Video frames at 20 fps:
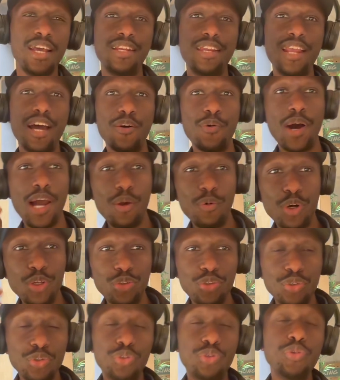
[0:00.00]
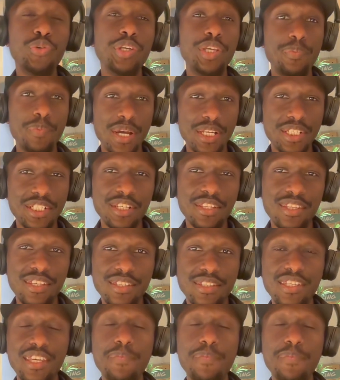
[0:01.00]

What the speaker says: Now, I want you to imagine this.